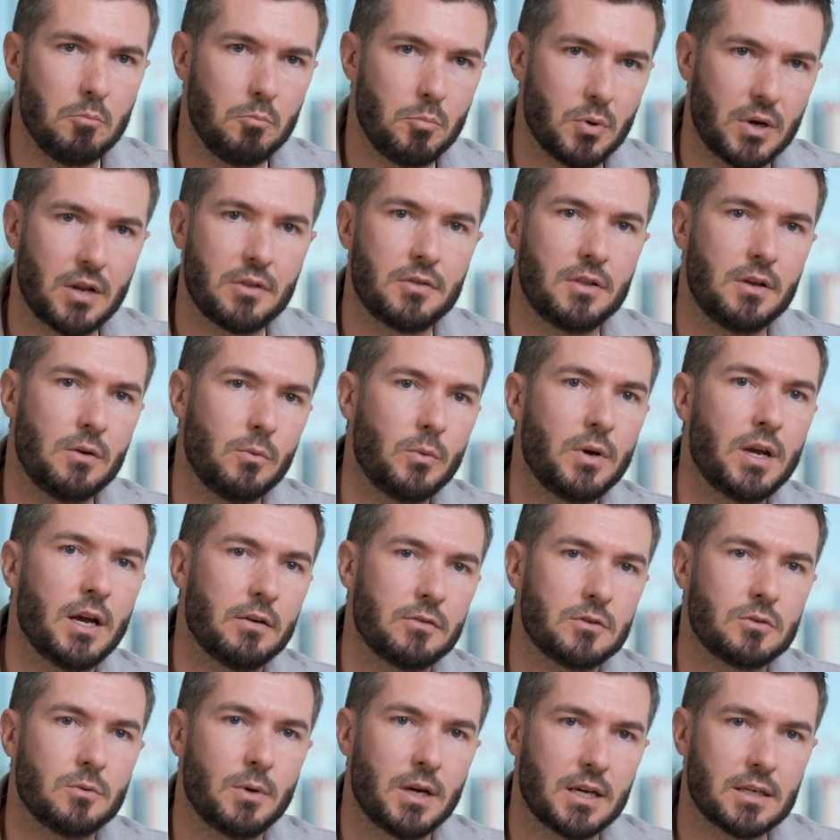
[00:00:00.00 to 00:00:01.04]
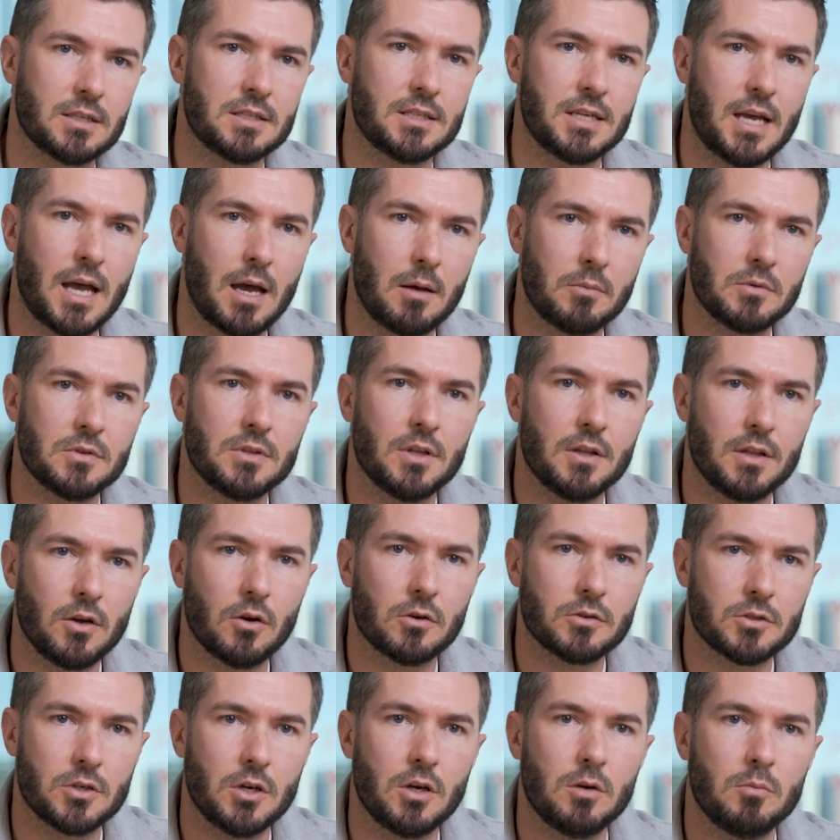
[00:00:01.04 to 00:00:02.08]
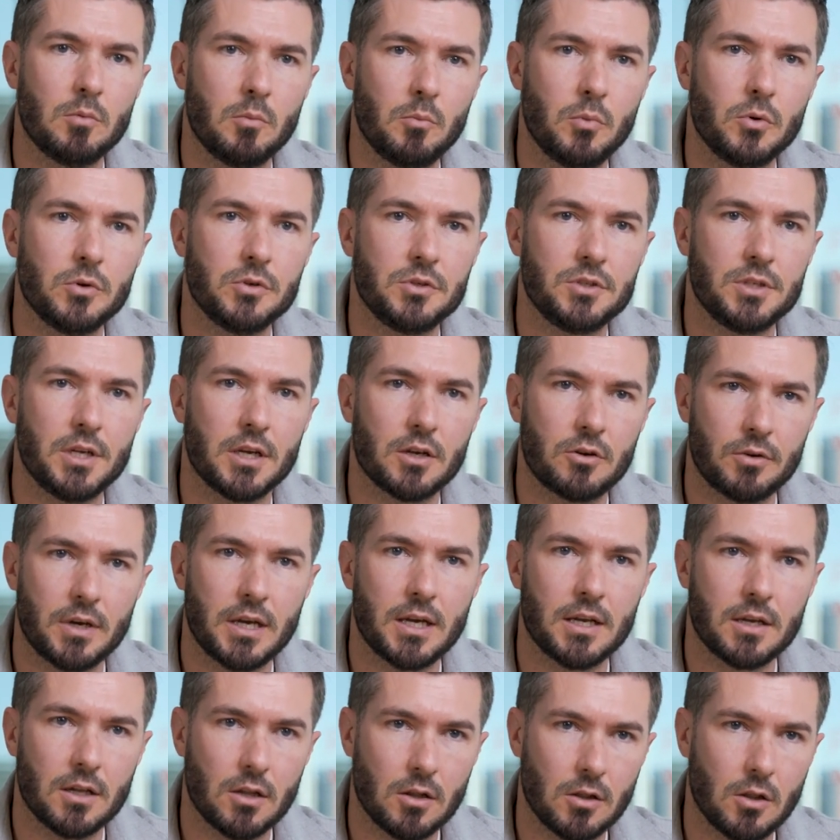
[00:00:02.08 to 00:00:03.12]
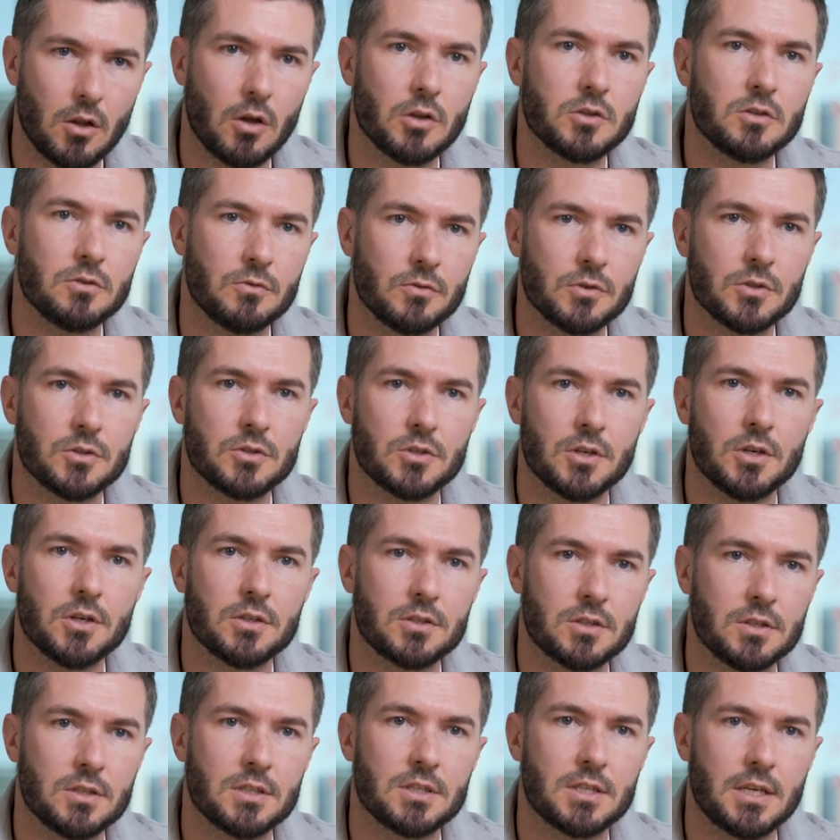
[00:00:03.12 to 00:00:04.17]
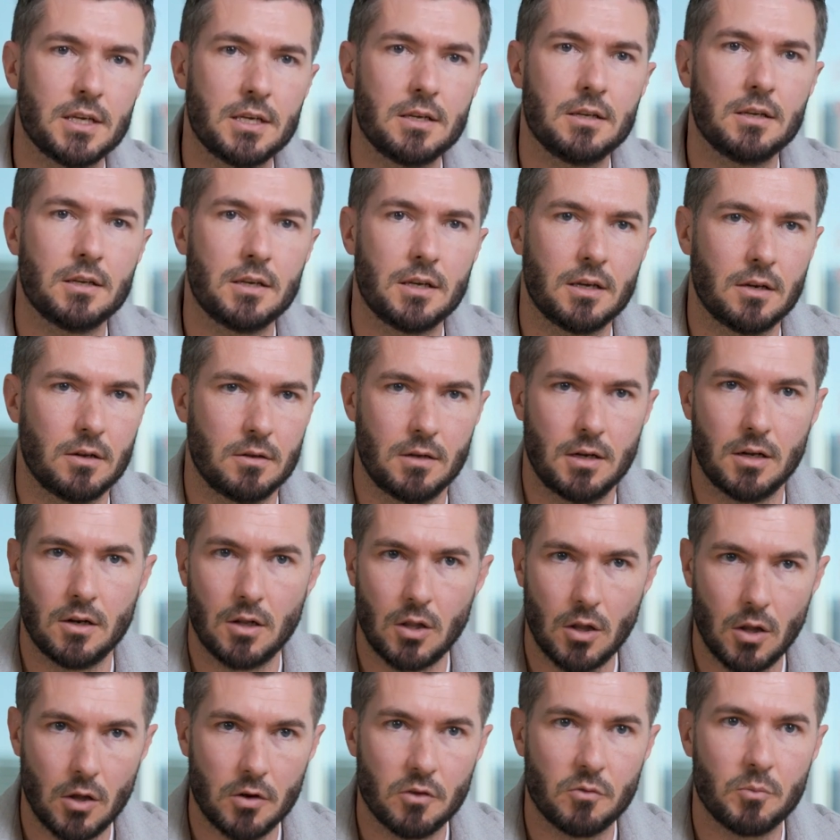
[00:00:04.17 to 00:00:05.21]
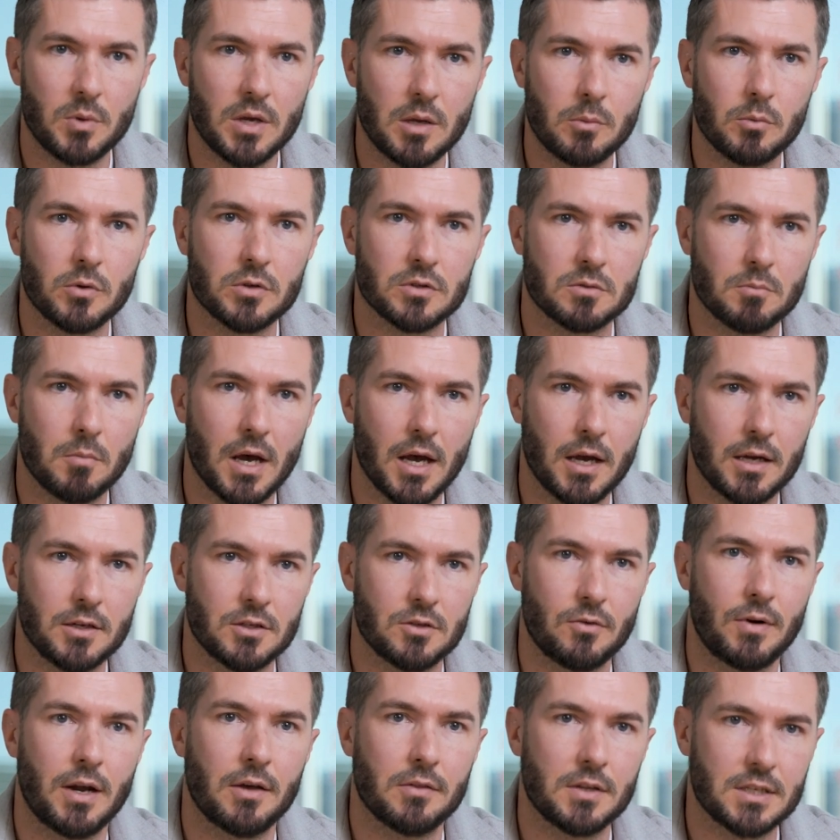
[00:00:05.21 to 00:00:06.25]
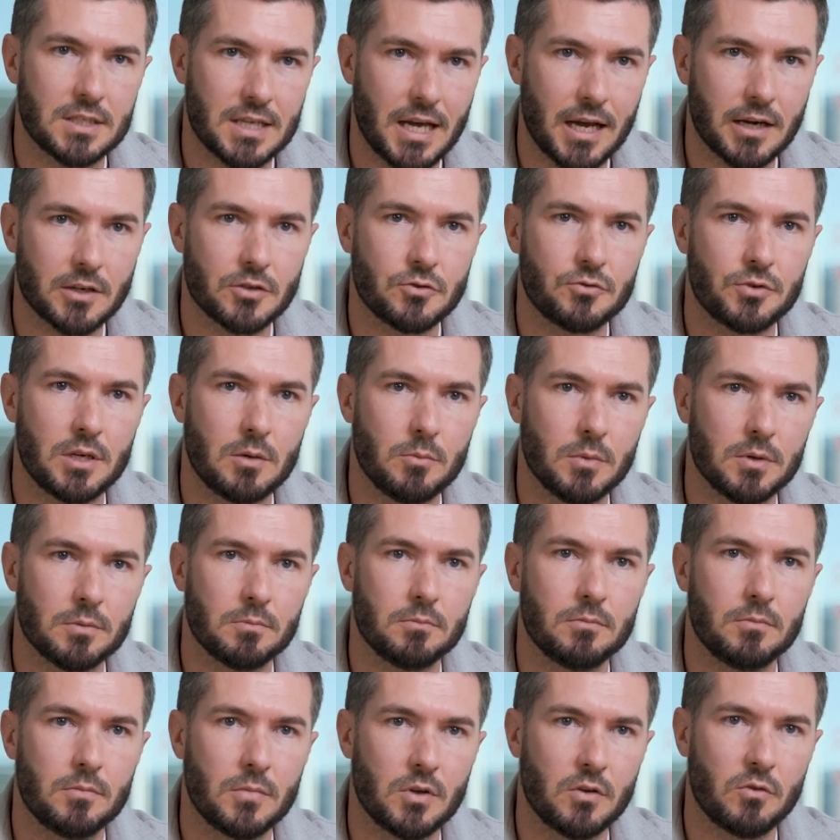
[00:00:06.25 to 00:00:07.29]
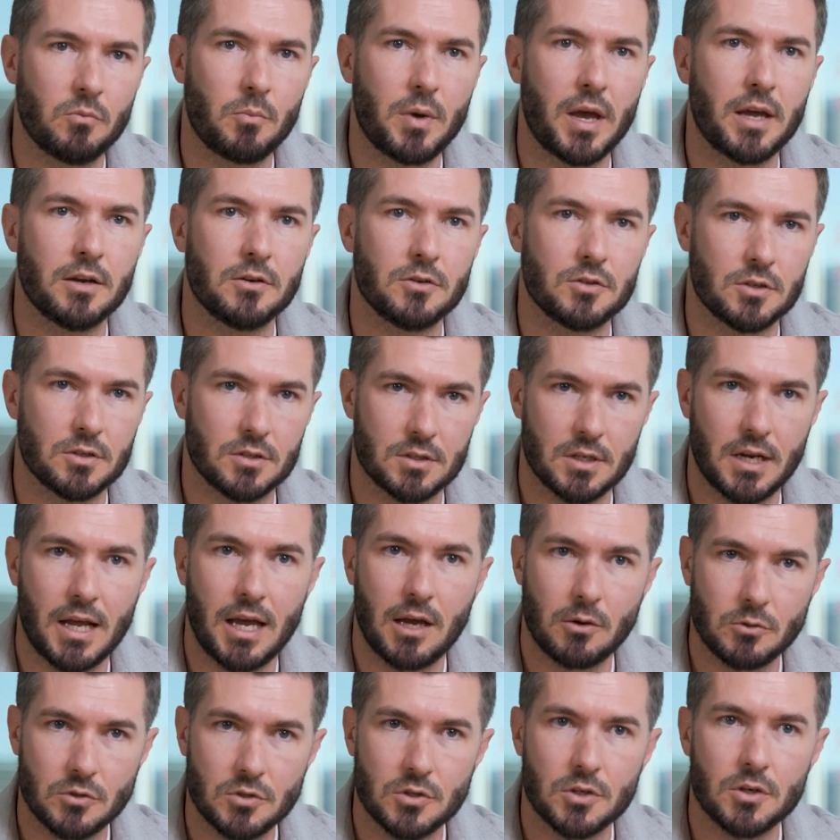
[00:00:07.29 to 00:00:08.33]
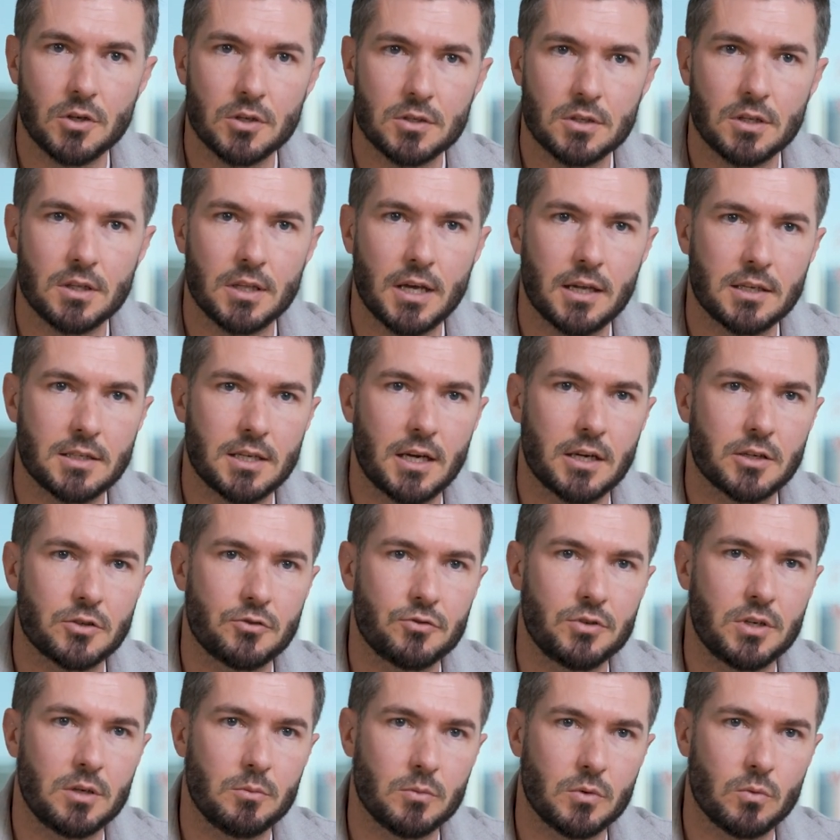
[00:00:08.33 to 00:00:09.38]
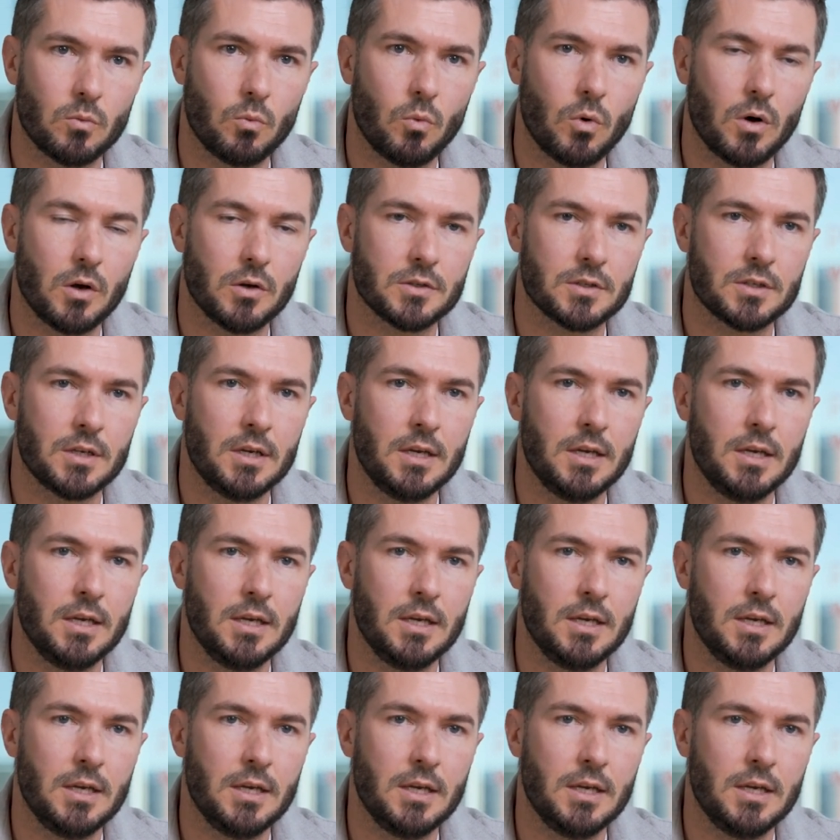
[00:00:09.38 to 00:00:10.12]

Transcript: But I think we have to accept that the October budget created a lot of uncertainty in a lot of people's minds around the tax treatment of pensions and how certain that tax treatment was.